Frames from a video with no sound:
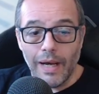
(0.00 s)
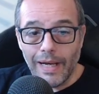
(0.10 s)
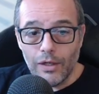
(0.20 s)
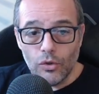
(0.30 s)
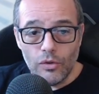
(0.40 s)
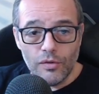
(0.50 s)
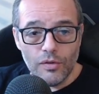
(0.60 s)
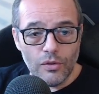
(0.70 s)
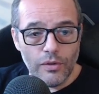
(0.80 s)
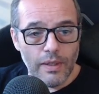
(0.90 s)
and
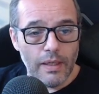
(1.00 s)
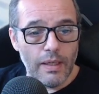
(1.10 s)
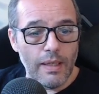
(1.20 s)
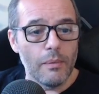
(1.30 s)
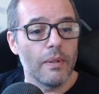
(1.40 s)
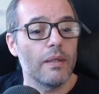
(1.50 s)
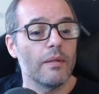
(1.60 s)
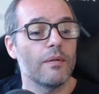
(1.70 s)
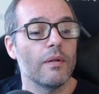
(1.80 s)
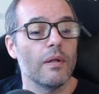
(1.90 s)
also the
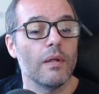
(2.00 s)
levels